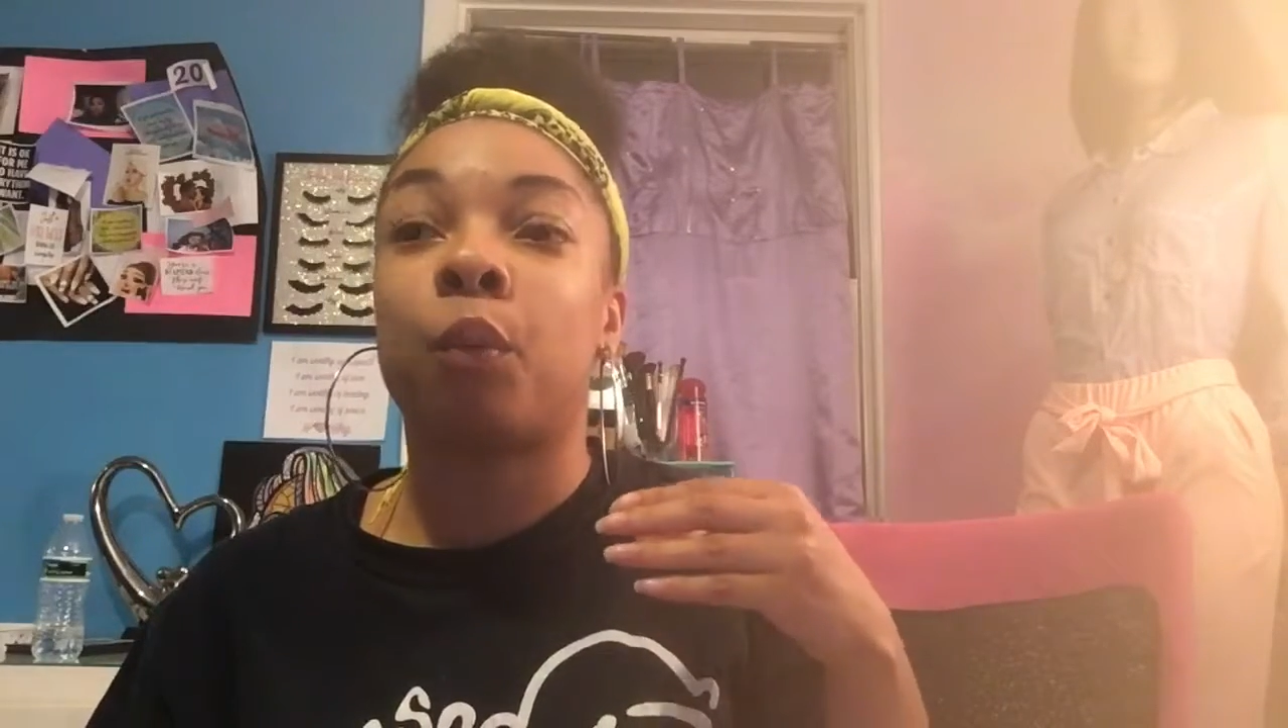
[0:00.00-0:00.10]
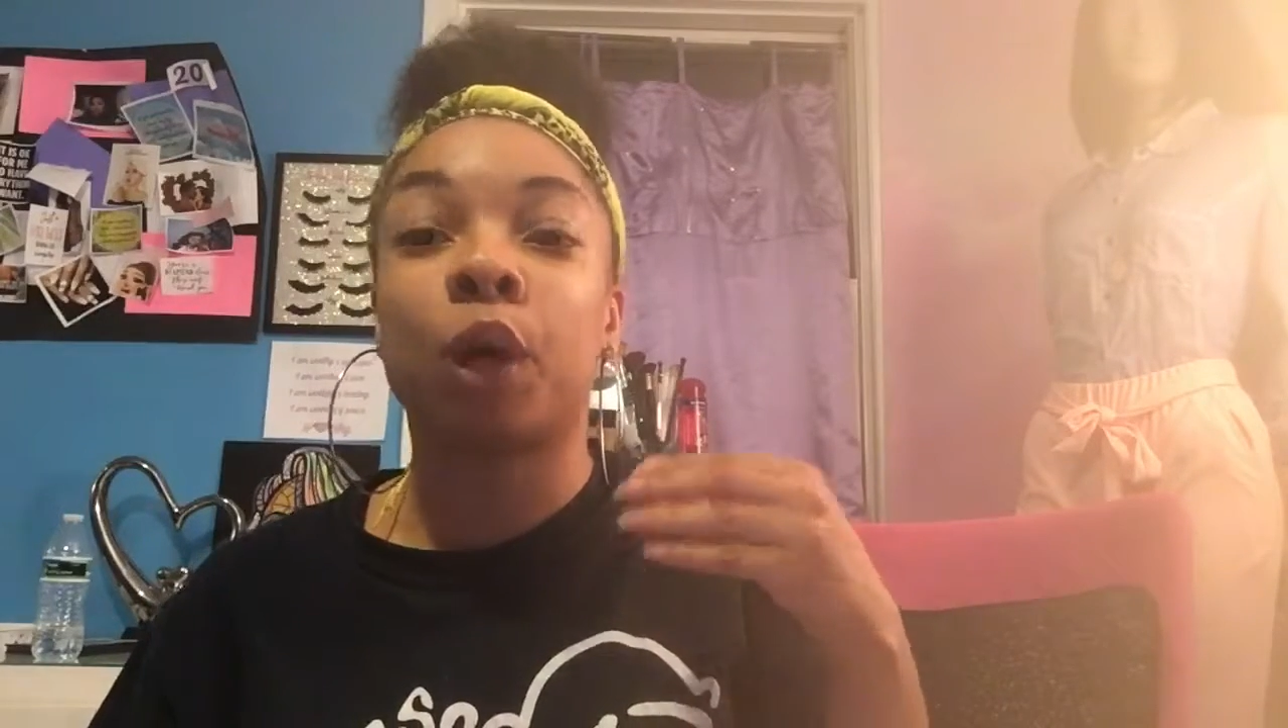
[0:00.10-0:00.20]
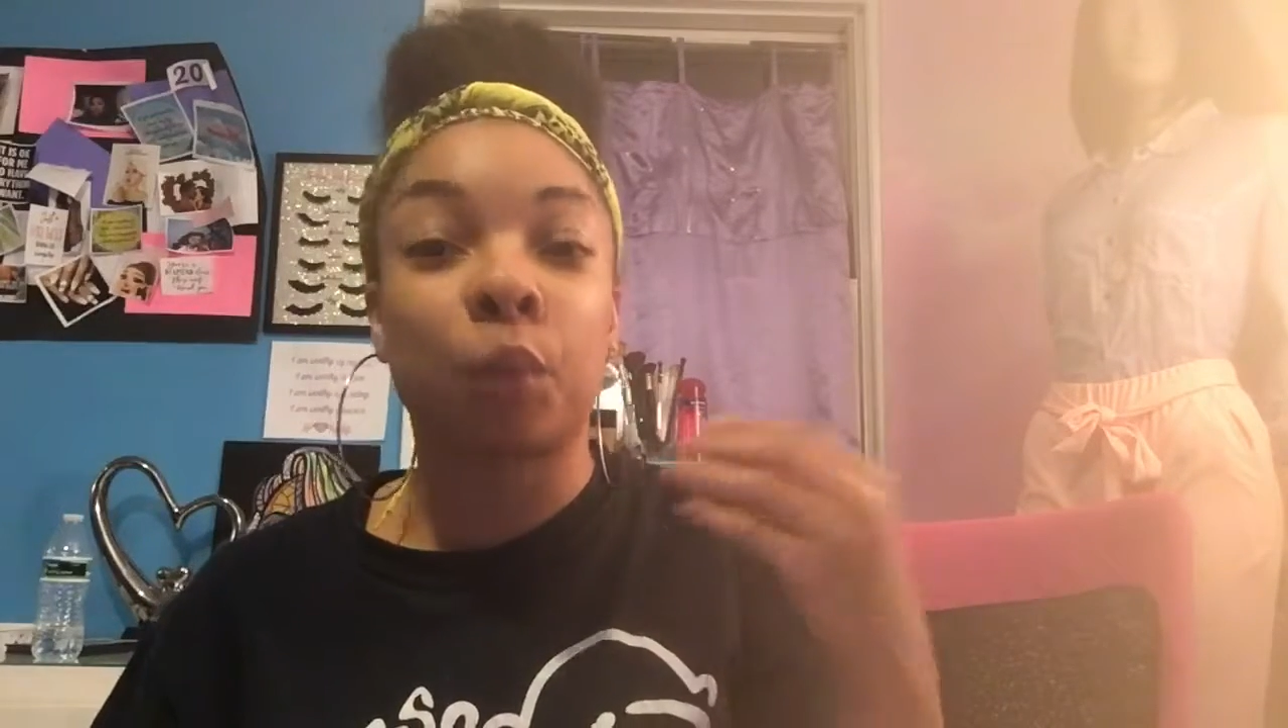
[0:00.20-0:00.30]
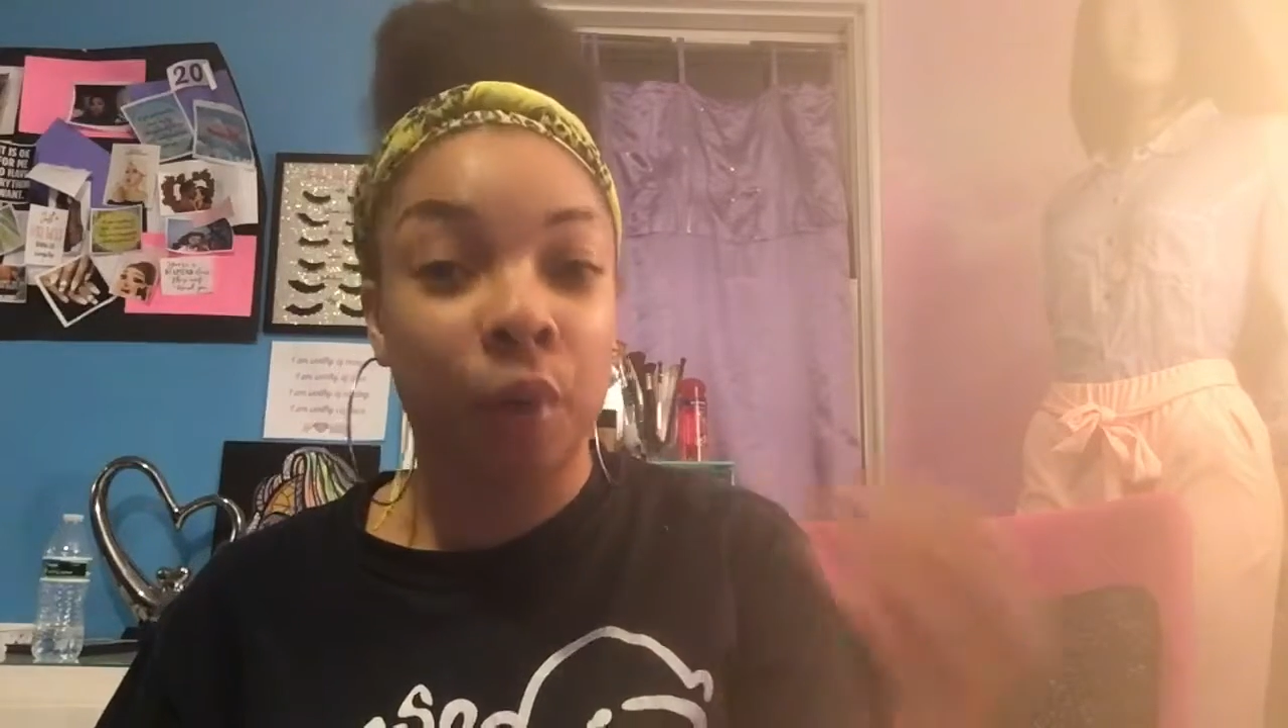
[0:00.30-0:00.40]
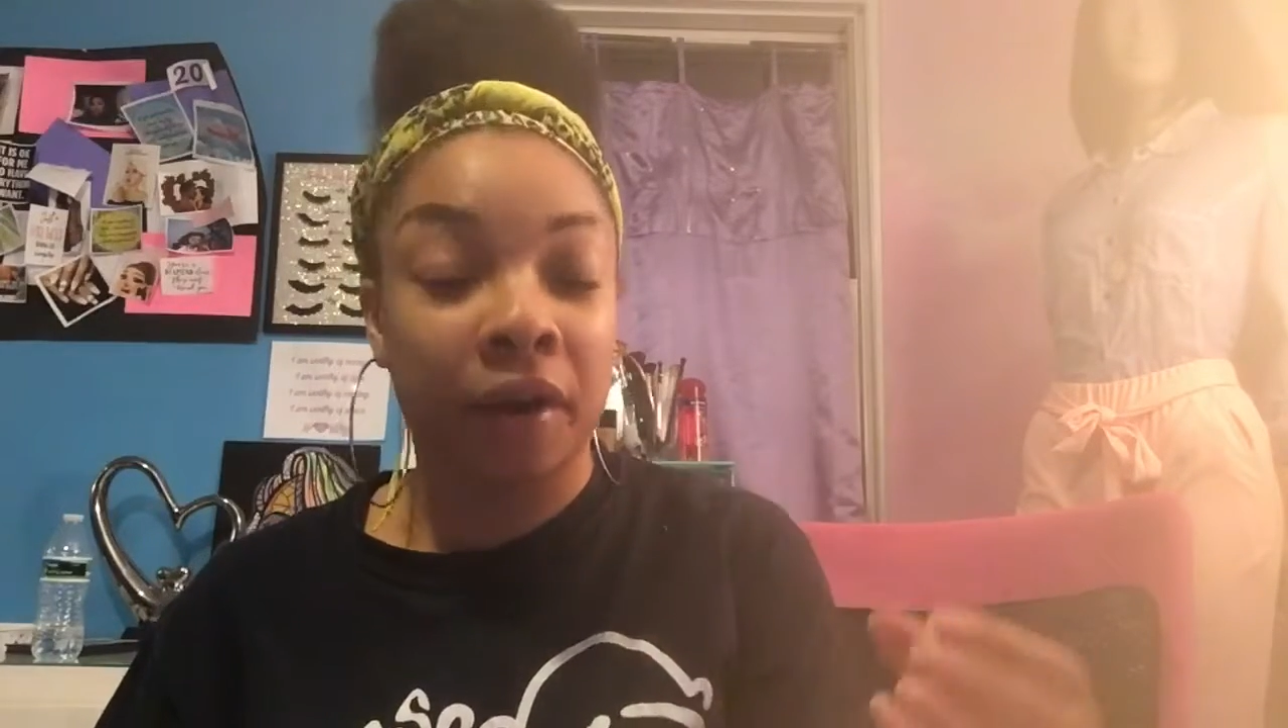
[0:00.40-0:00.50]

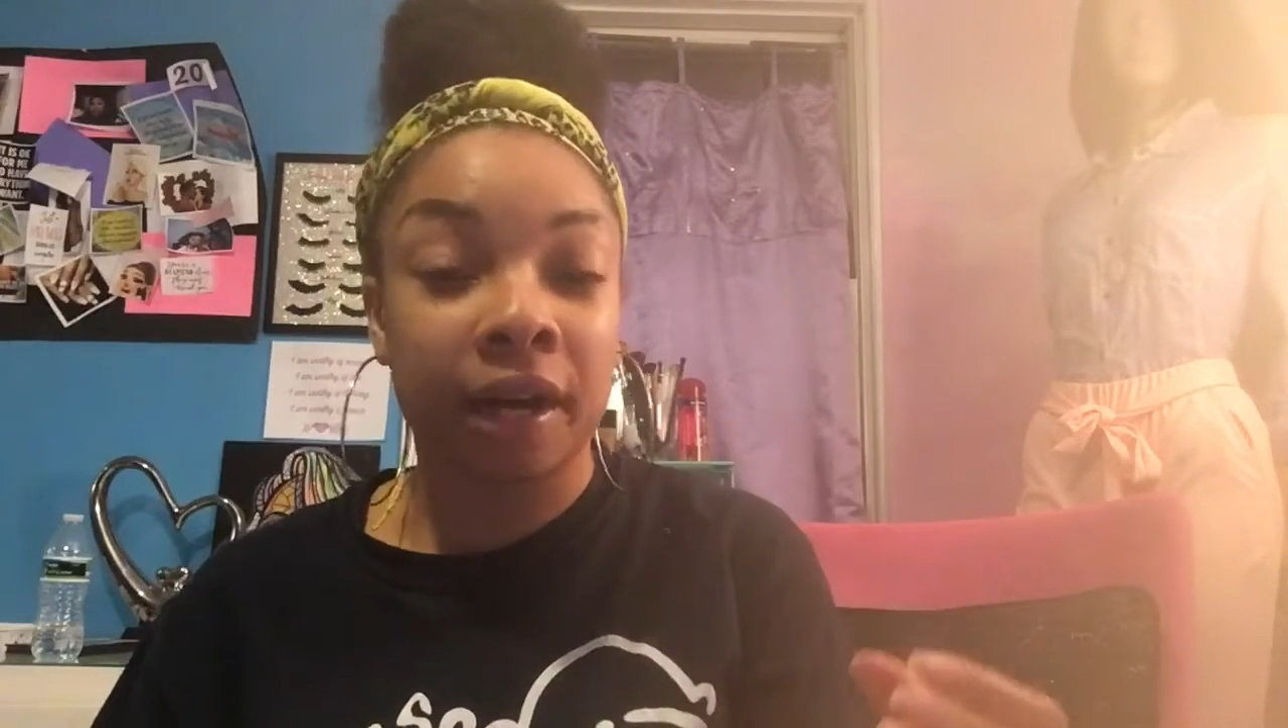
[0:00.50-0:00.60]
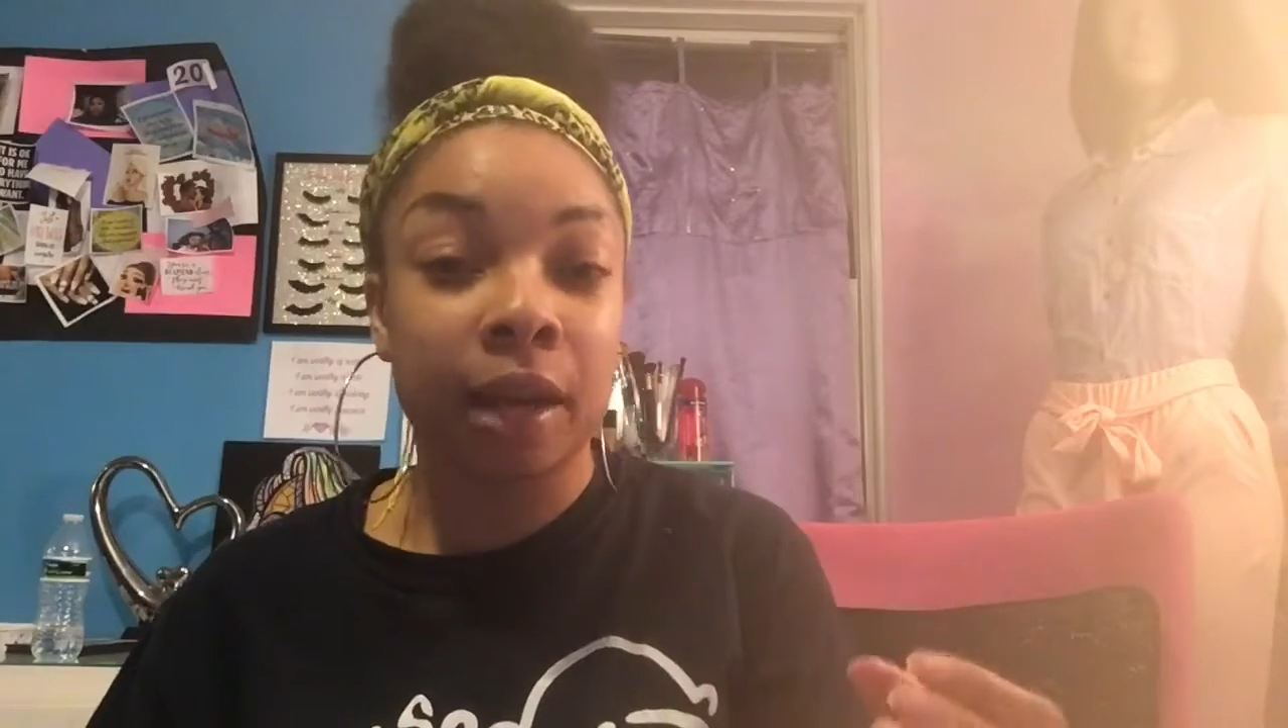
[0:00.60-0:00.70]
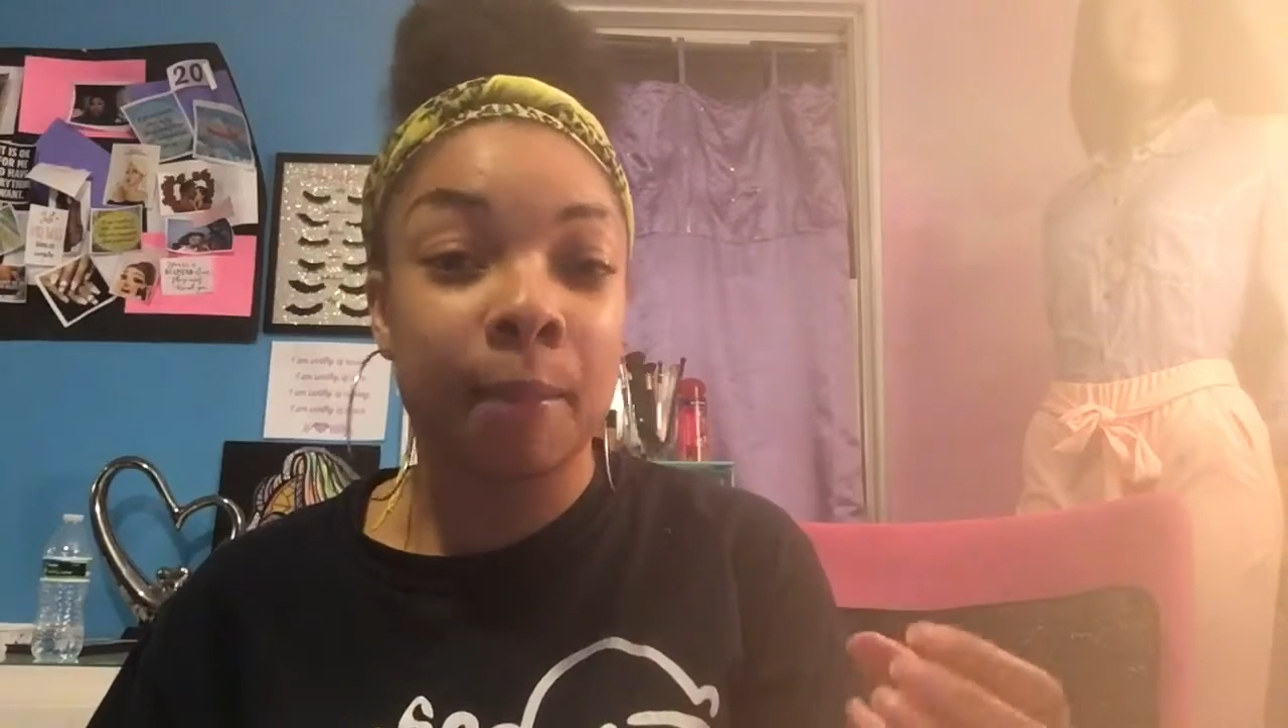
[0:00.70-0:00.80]
were wearing